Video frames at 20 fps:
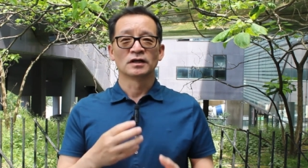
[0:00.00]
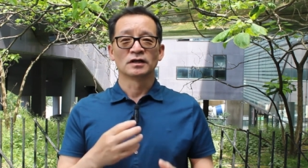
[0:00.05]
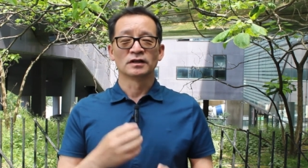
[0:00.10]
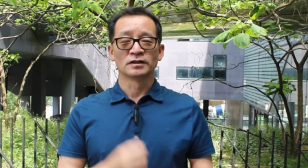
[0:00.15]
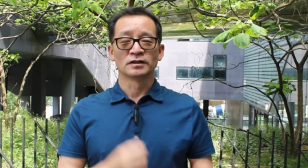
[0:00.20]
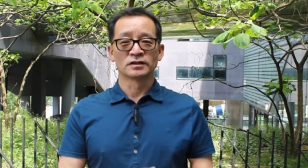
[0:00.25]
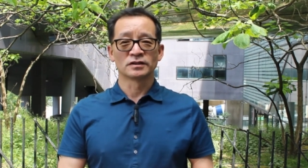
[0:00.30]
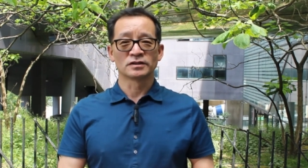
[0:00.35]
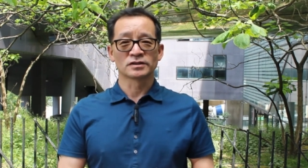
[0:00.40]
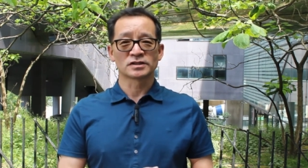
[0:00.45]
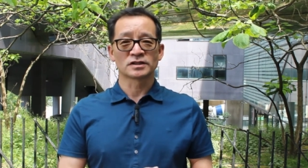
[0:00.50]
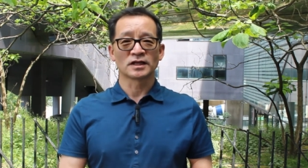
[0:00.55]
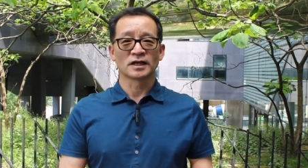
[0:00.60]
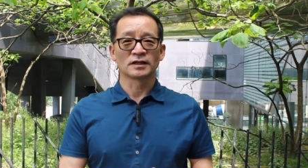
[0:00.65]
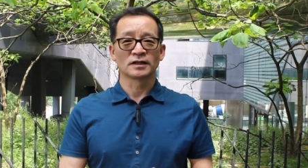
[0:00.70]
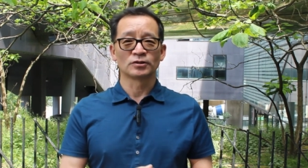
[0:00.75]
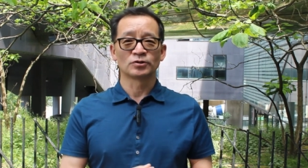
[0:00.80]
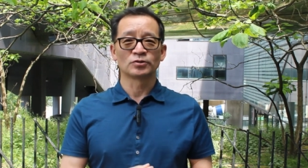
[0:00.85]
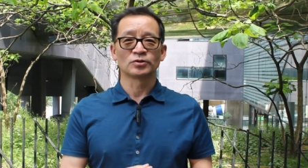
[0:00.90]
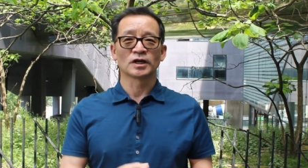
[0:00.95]

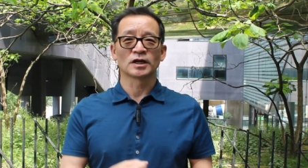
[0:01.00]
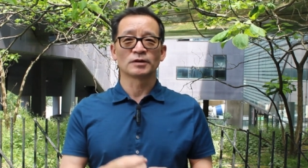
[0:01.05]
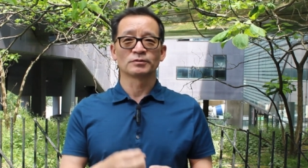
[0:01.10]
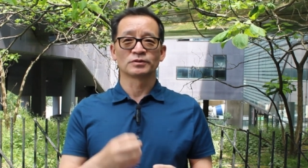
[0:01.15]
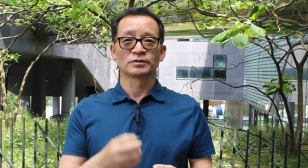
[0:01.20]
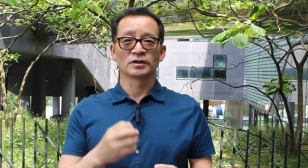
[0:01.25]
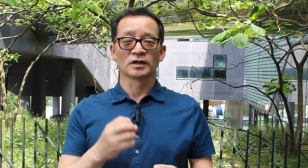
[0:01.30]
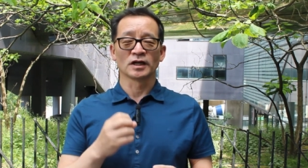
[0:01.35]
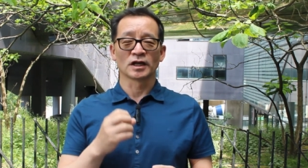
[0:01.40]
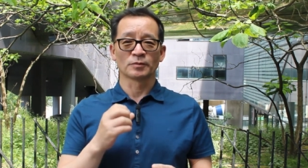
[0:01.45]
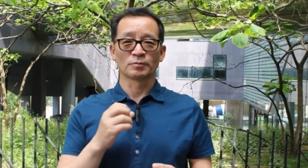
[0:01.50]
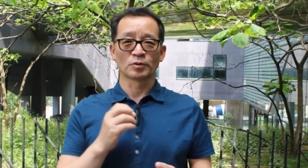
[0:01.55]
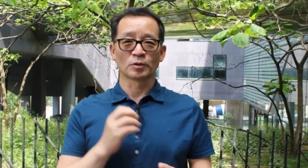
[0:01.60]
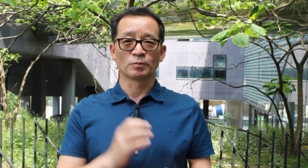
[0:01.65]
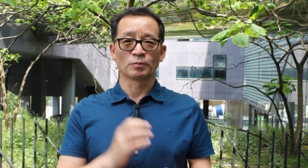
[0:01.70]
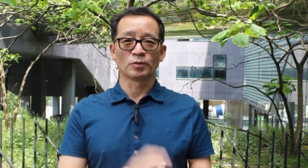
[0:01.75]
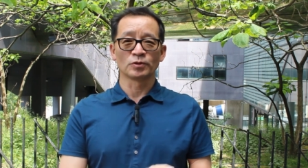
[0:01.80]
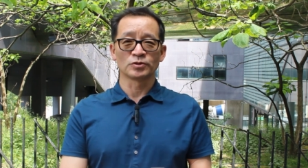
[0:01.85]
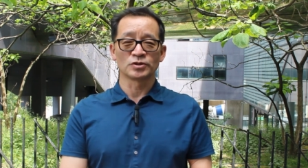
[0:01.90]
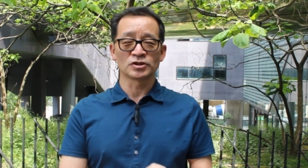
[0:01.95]
understand, to have the like
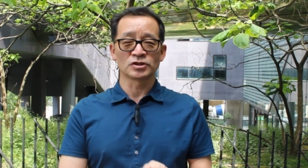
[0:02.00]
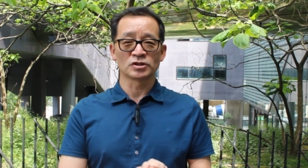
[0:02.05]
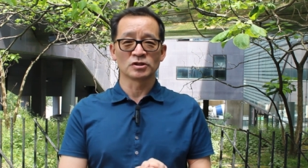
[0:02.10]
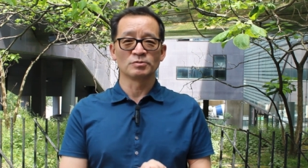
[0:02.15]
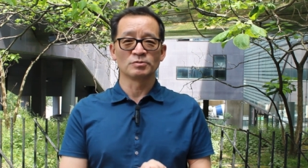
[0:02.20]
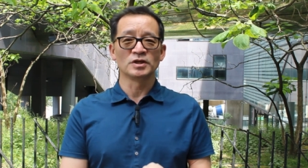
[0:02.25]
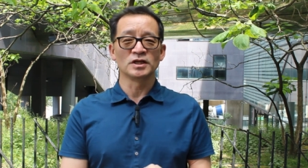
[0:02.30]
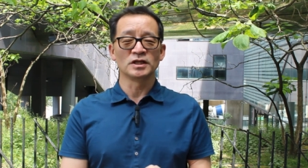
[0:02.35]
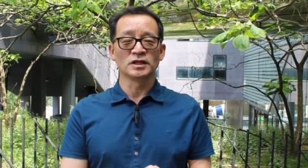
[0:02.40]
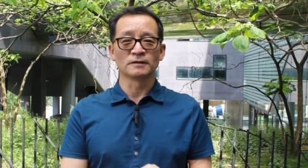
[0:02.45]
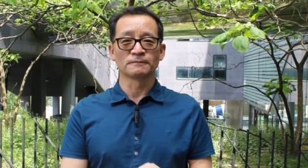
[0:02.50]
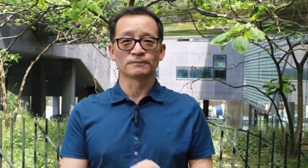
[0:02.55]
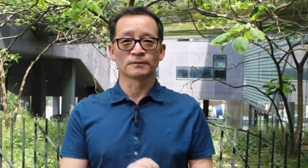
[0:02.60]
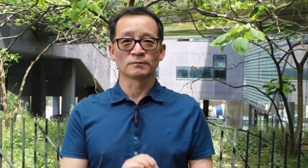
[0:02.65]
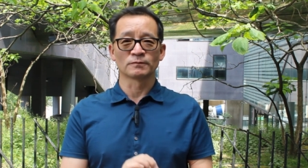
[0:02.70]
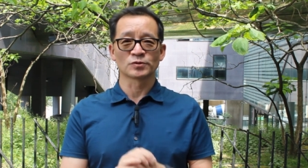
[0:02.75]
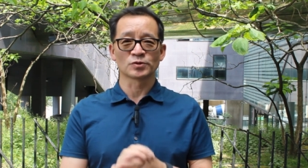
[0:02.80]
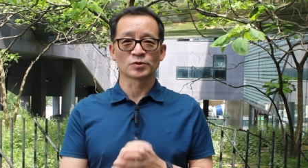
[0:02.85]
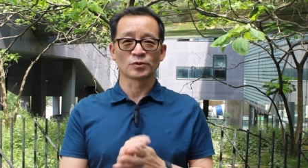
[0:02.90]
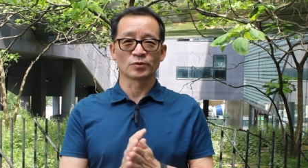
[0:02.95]
propositional meaning
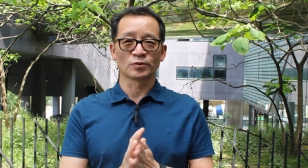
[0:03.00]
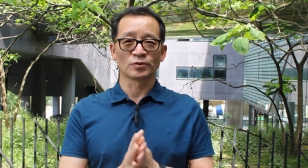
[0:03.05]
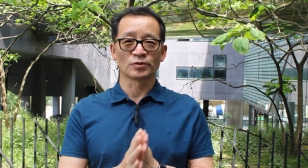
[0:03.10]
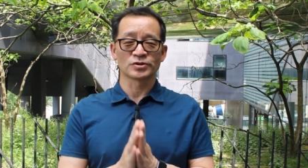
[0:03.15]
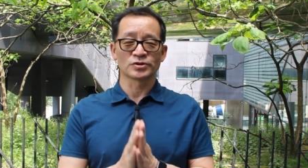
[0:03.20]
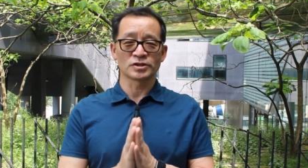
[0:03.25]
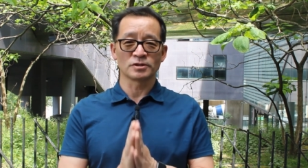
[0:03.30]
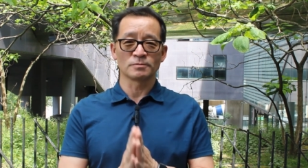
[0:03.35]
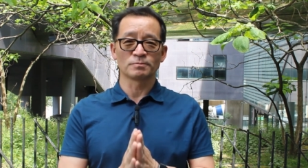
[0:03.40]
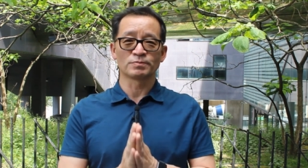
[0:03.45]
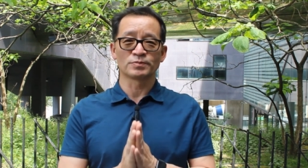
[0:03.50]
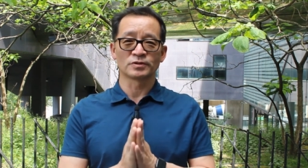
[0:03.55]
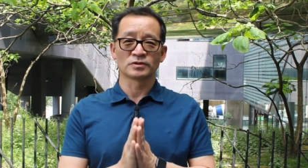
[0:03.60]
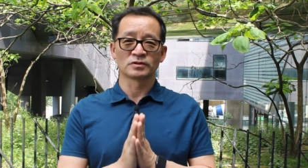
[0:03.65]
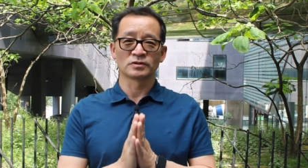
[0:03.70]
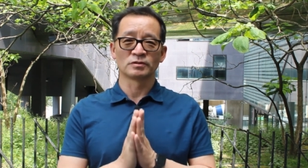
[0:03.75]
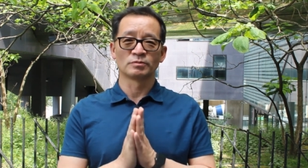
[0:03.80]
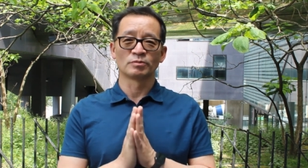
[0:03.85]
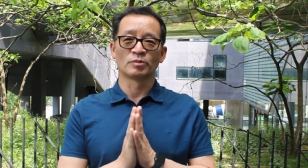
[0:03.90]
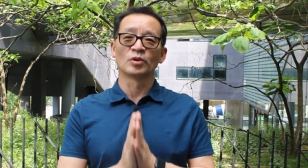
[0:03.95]
from so-called
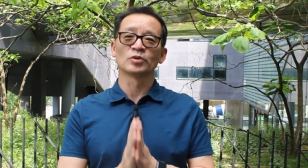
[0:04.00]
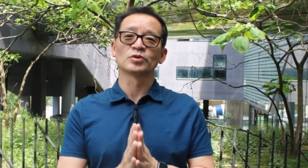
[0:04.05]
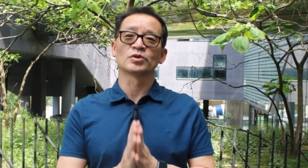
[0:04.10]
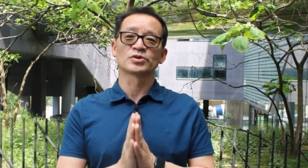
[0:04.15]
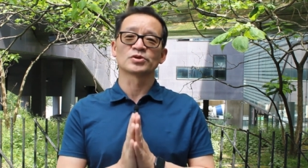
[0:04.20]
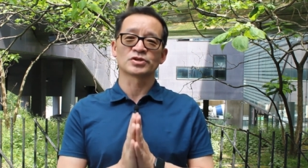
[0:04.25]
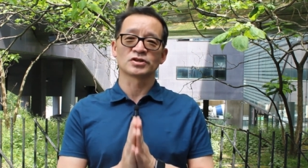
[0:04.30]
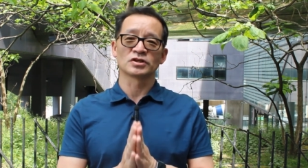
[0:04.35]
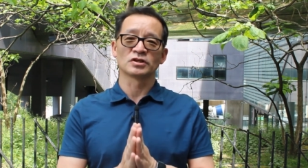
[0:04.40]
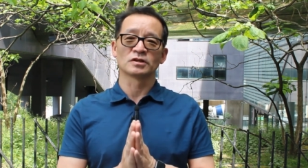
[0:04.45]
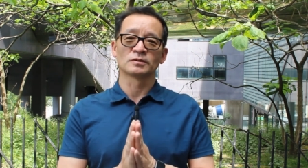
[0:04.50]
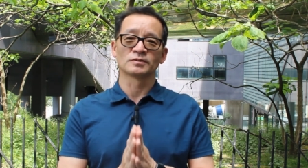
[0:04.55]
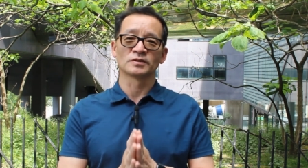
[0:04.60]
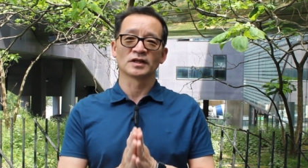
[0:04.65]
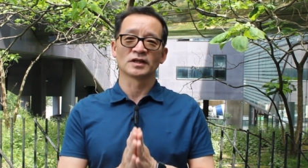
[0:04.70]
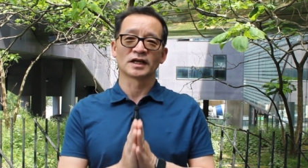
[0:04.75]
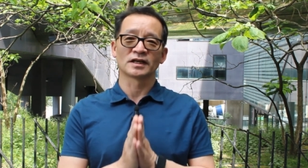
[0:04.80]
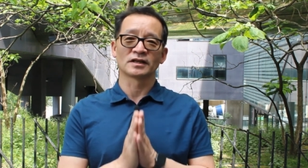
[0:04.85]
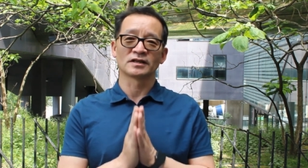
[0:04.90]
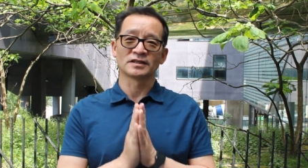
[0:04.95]
simple monosyllable
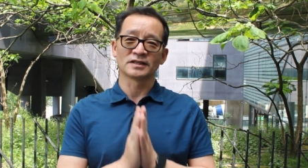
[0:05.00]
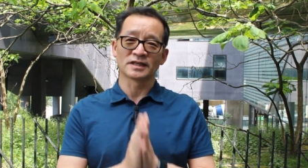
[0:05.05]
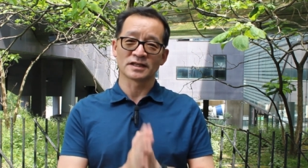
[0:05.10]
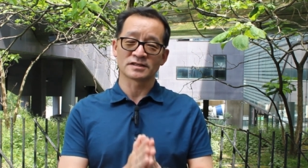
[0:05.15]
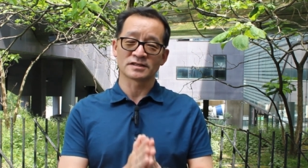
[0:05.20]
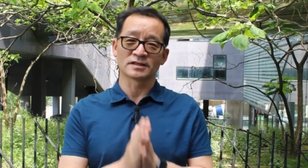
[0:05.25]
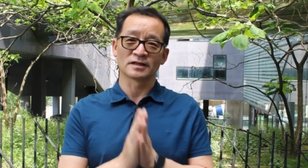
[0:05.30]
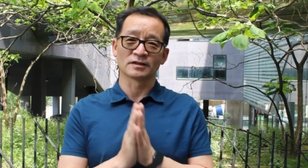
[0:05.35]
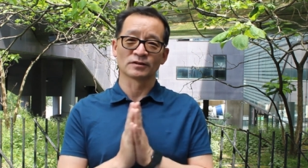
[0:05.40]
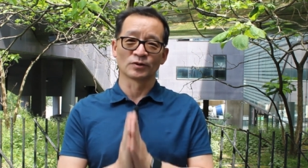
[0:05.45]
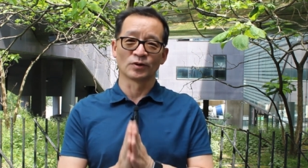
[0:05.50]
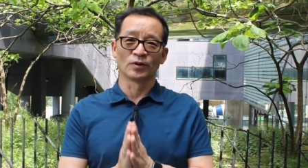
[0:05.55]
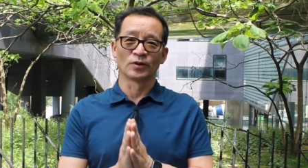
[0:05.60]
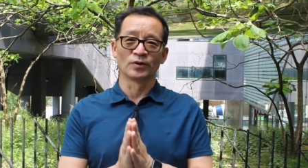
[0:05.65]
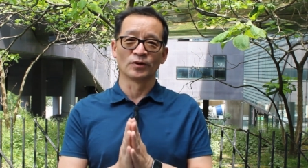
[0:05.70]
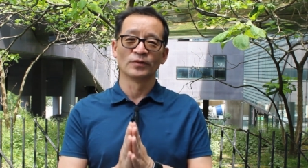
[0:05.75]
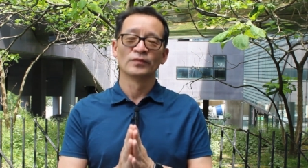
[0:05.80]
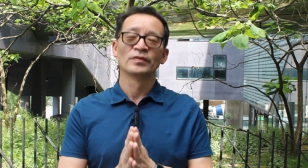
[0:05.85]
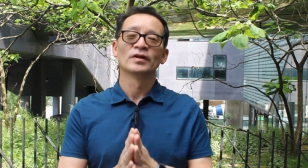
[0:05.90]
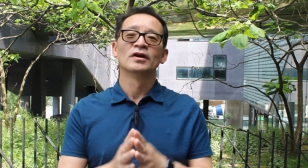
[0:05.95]
like yes and no,